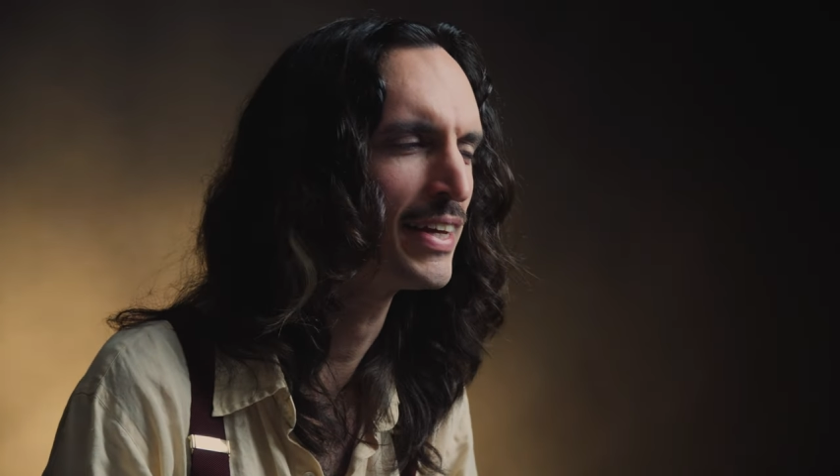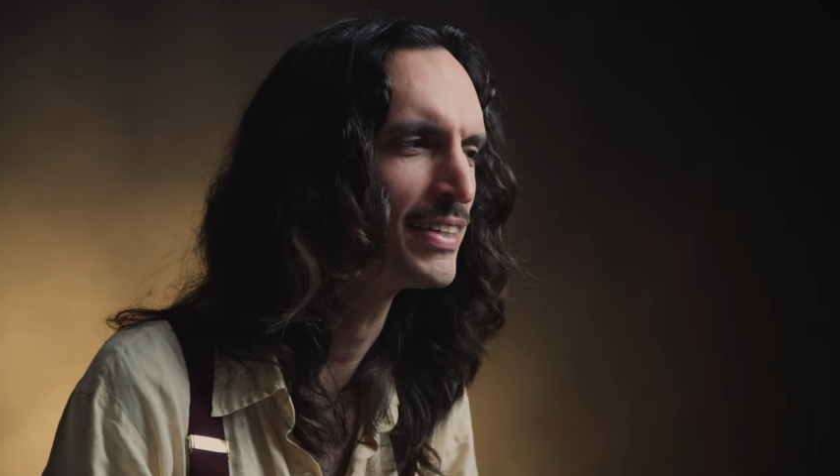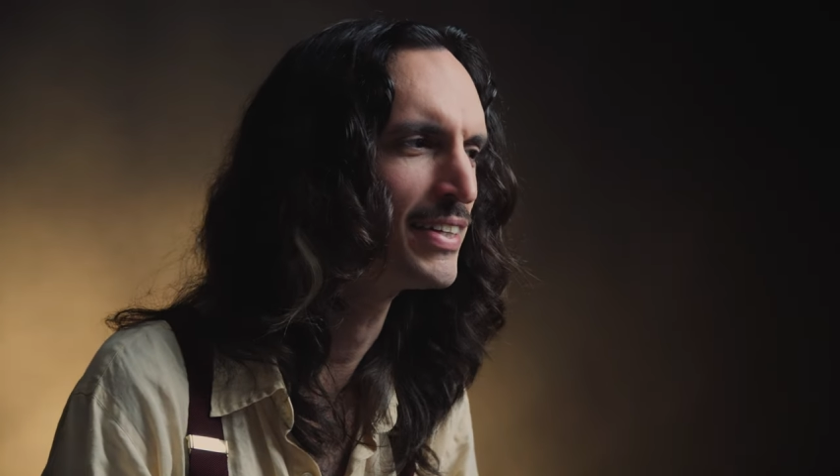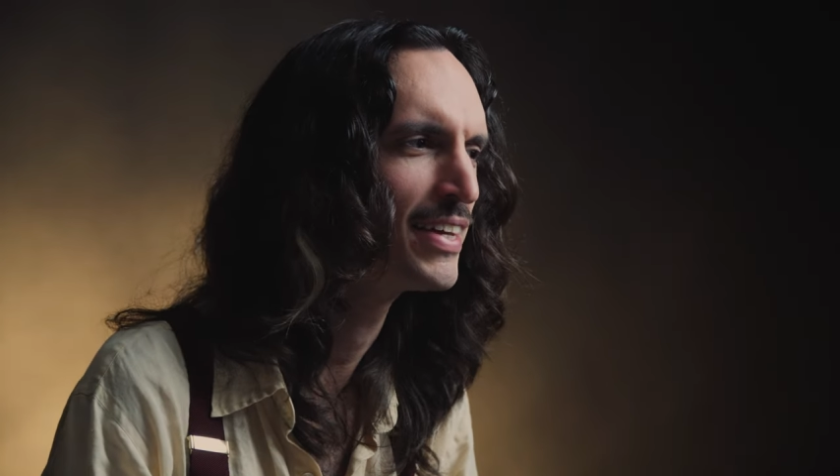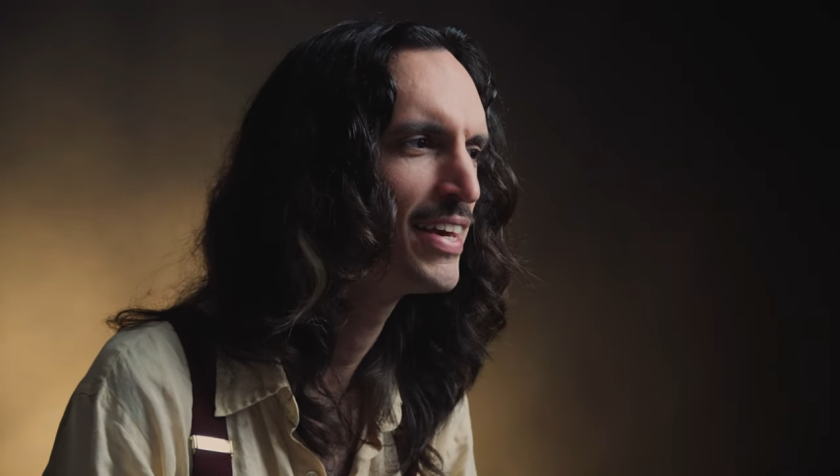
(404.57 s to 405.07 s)

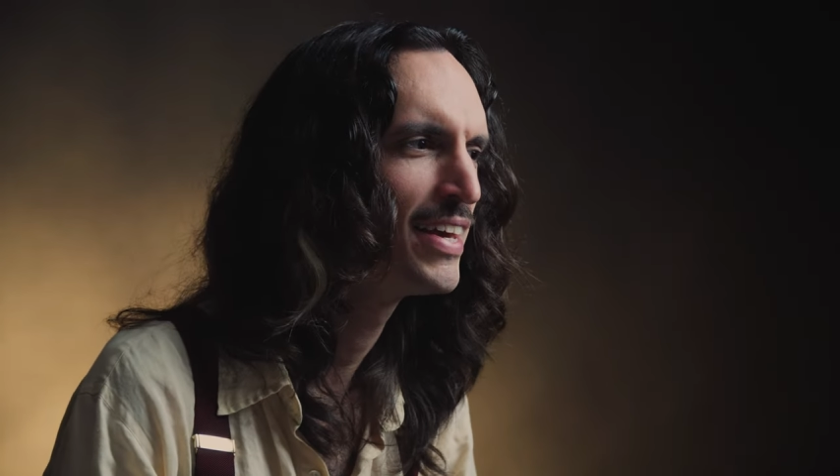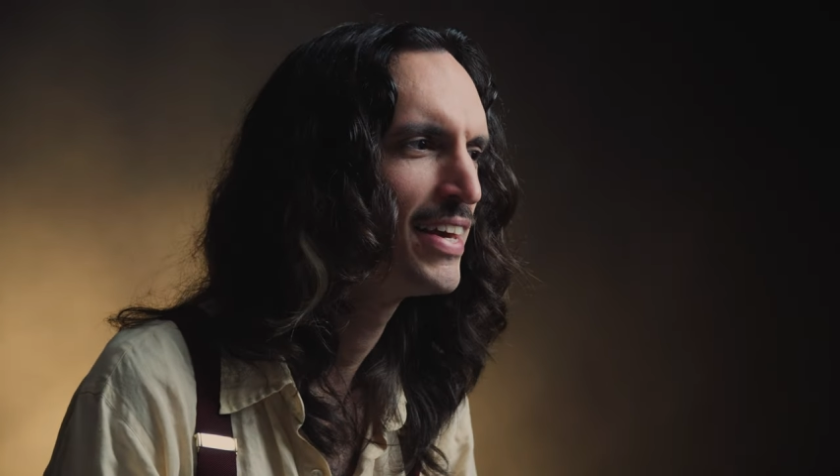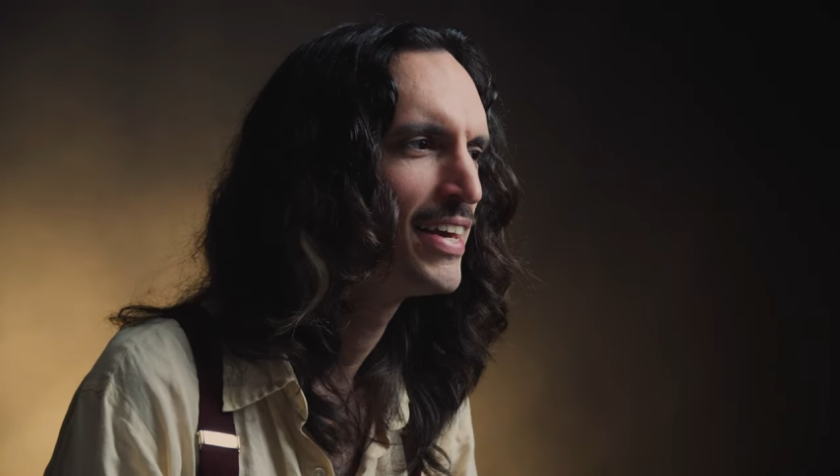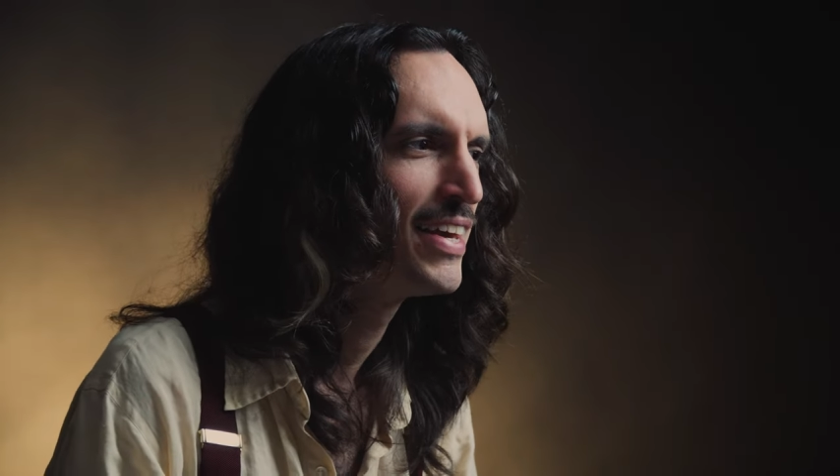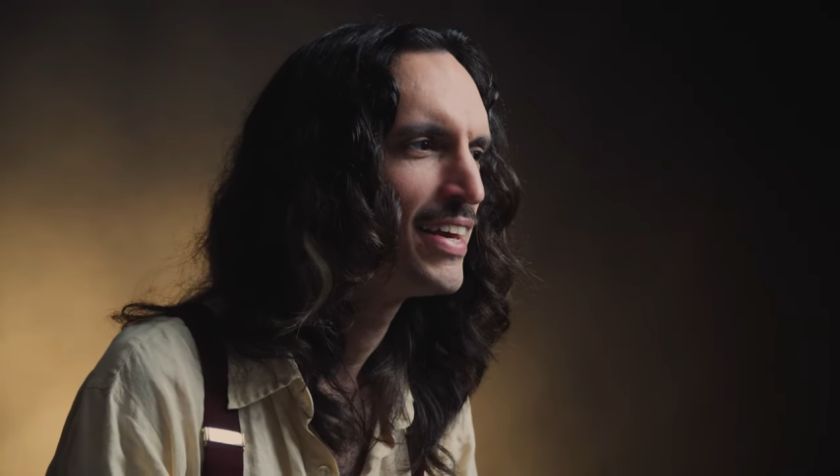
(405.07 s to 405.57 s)
And
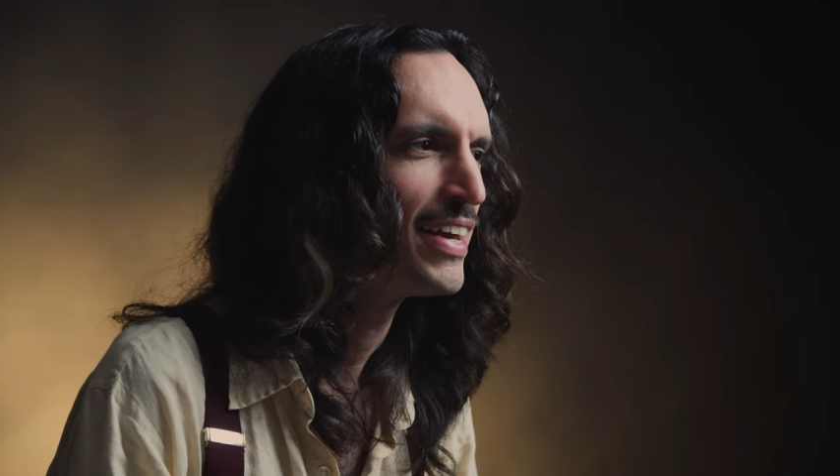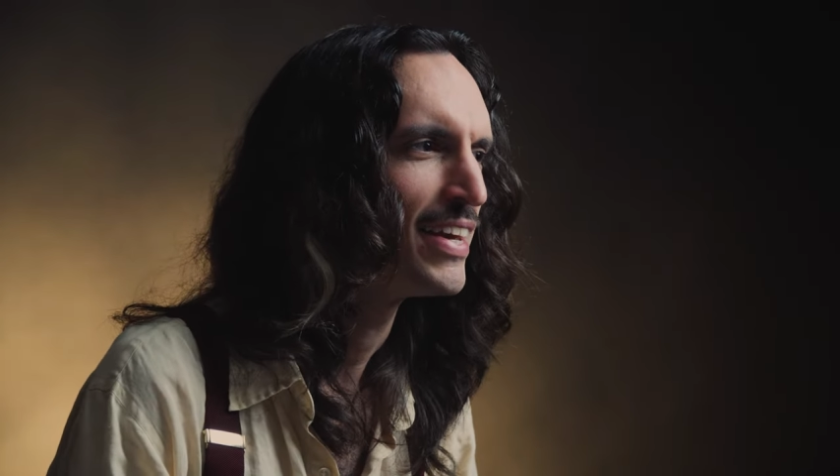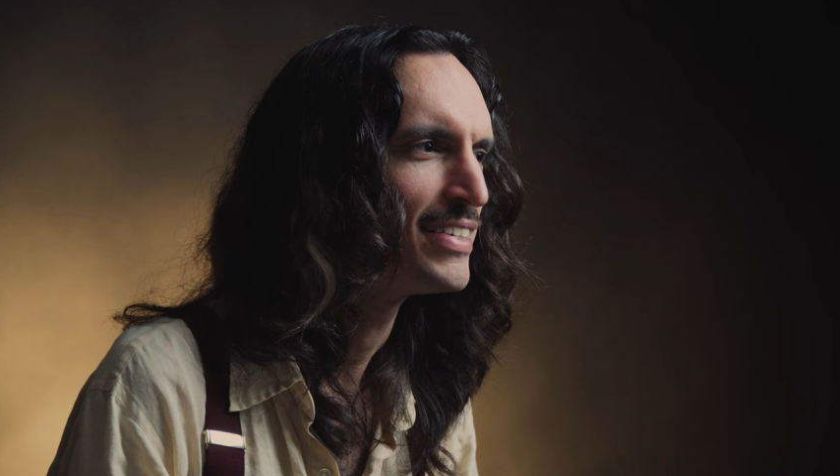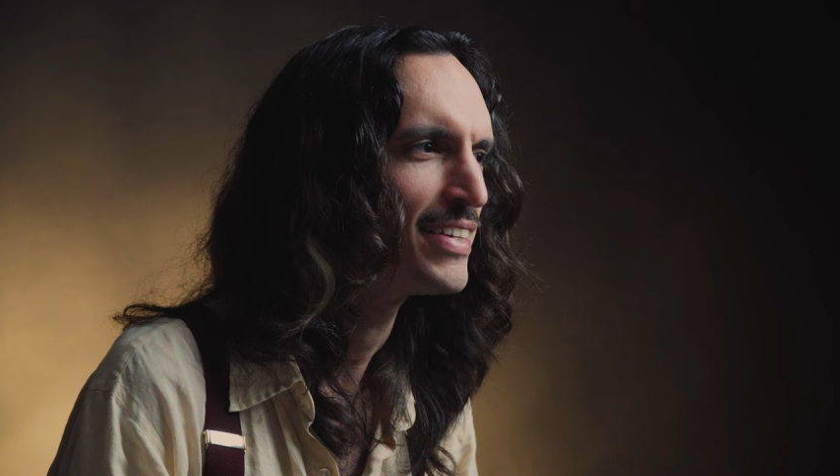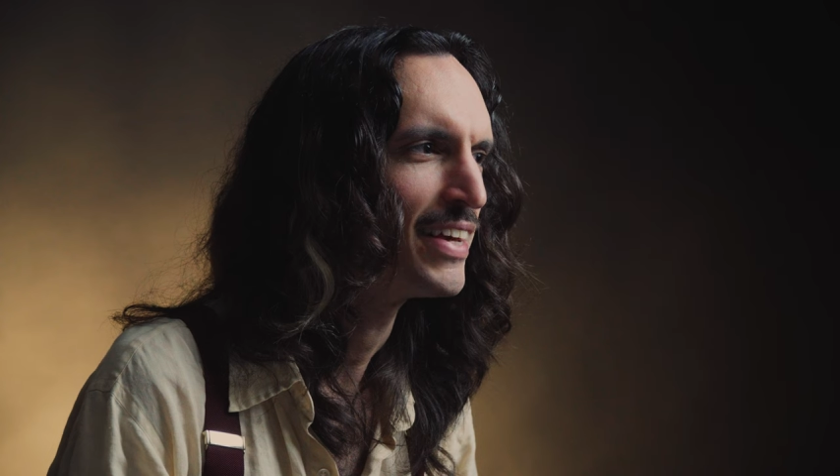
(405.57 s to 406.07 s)
he